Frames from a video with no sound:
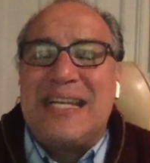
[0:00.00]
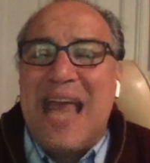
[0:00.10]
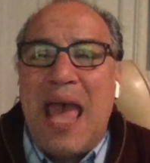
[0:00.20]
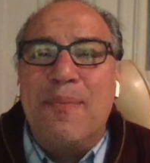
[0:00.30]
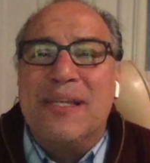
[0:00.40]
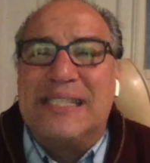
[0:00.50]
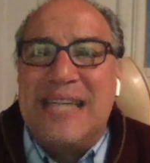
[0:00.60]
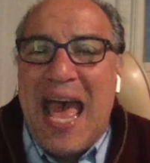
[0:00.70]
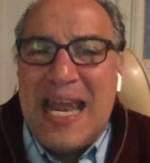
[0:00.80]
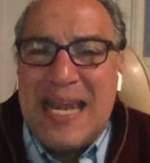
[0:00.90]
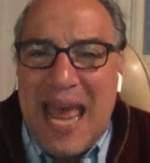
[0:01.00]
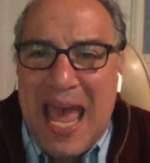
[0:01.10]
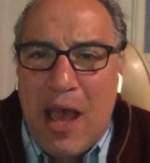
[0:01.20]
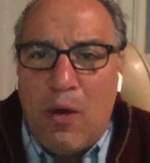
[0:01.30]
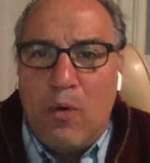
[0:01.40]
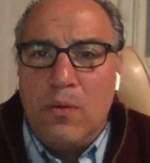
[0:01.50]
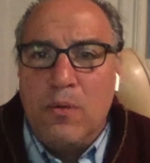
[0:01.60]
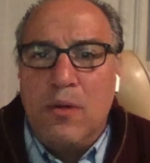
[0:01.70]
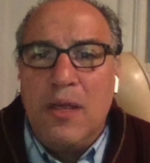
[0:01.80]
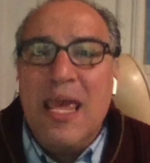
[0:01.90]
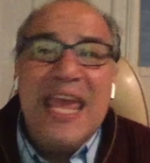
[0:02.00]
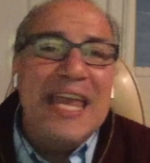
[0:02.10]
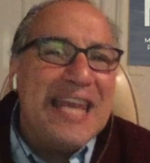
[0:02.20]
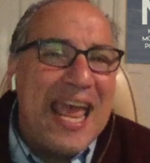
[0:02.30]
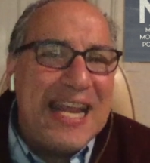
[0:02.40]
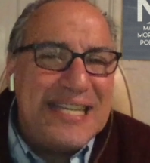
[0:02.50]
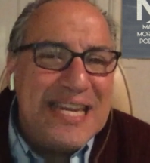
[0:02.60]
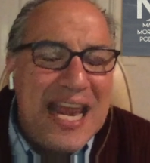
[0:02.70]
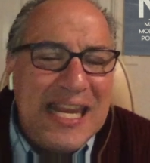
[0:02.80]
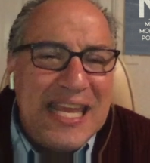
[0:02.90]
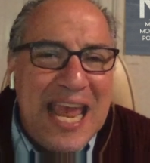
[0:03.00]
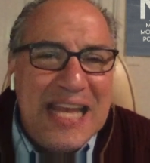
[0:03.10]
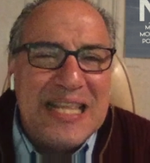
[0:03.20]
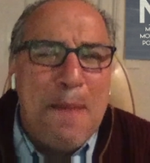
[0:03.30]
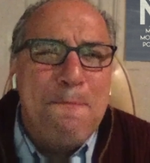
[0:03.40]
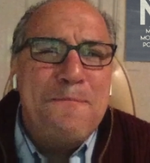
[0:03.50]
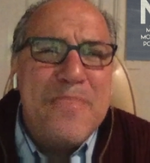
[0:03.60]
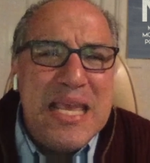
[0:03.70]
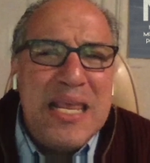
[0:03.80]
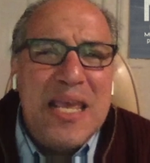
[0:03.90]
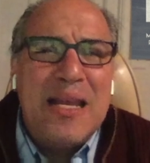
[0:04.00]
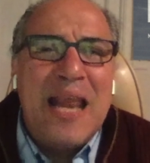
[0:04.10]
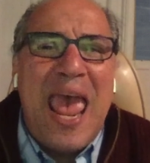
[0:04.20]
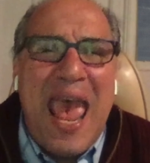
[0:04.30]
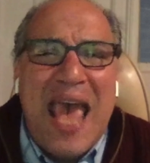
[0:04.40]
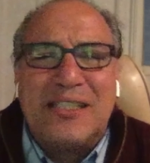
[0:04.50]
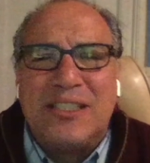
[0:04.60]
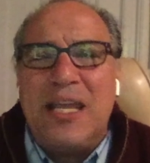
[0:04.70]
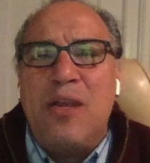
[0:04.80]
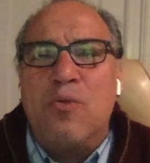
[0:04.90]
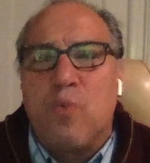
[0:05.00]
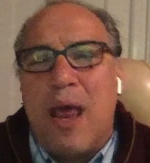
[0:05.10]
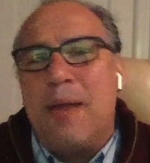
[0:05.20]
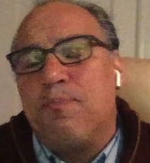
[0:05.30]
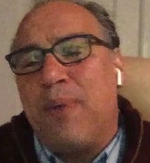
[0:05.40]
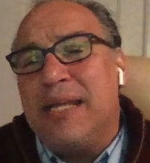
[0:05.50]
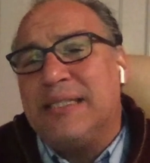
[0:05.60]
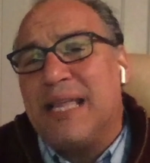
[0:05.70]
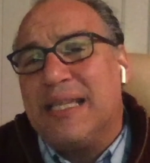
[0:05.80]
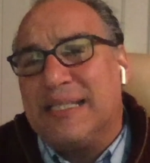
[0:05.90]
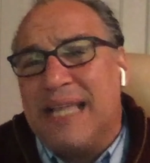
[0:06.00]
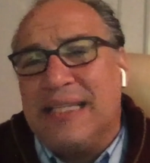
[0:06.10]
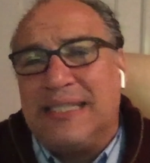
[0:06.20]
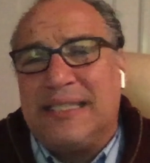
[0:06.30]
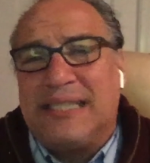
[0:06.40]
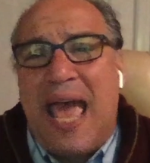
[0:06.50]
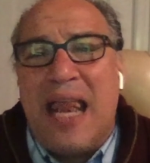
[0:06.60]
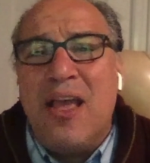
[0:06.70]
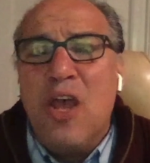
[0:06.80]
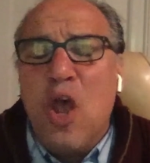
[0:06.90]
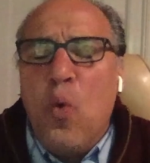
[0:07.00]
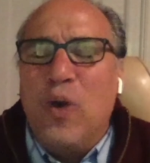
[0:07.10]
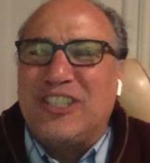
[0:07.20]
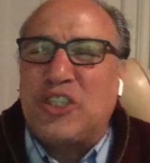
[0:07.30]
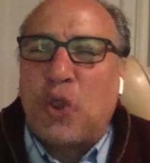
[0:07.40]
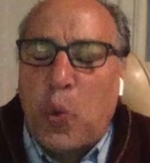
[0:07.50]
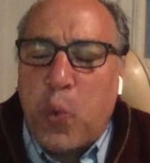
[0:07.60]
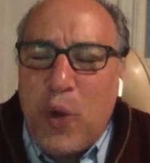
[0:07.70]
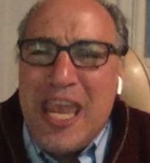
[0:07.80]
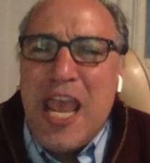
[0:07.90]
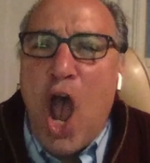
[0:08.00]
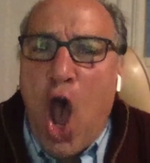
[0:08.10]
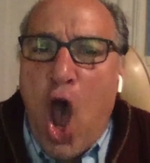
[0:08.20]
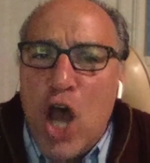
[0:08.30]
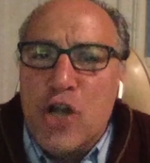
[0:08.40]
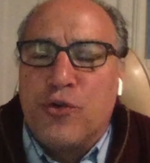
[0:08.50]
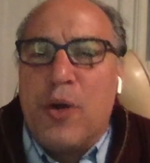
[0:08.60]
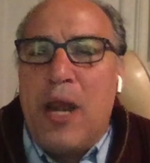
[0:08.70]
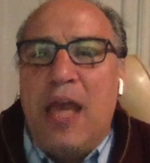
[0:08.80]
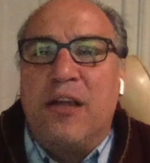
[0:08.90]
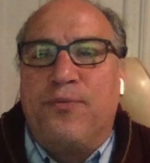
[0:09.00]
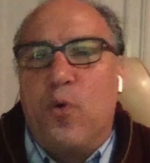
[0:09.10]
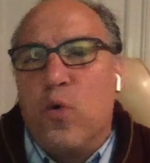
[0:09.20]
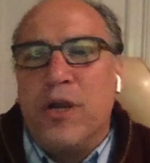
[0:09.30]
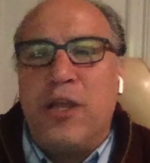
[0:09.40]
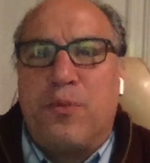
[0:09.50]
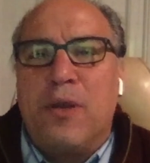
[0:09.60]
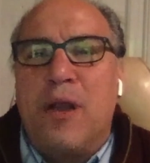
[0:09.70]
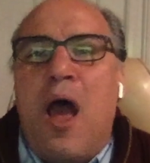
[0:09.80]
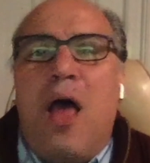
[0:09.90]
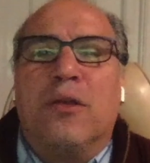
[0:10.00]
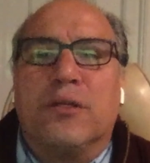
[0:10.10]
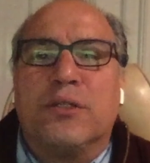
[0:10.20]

time is not now. In 1988, the median asking rent based on the census data was $343.